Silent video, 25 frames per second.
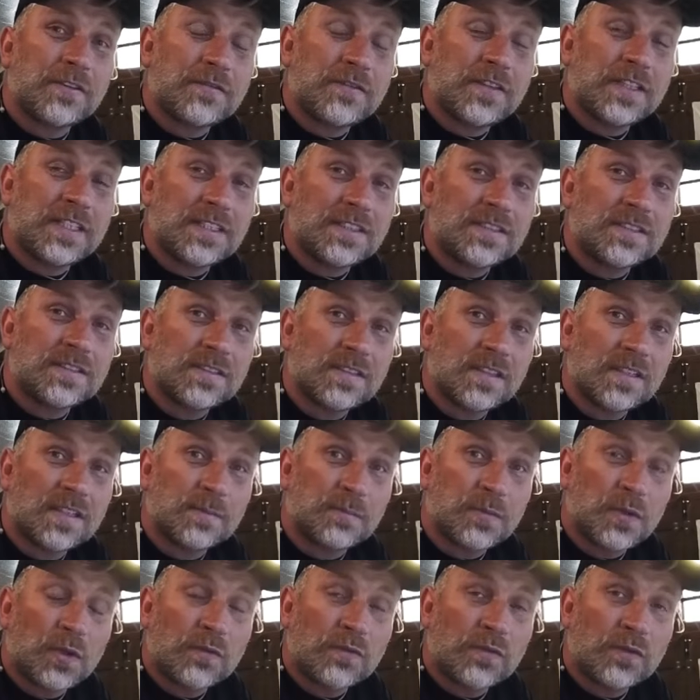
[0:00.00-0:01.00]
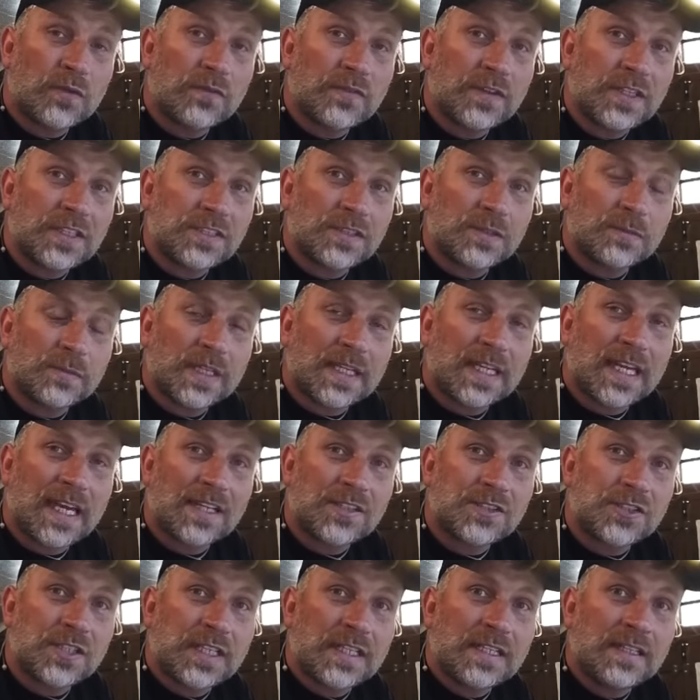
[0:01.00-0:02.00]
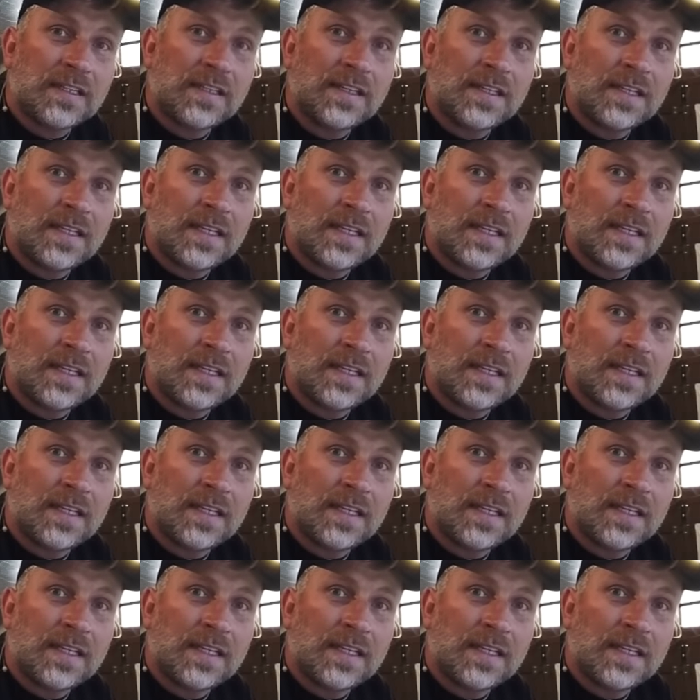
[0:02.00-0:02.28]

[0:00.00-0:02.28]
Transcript: of these uh, beautiful fish that we're catching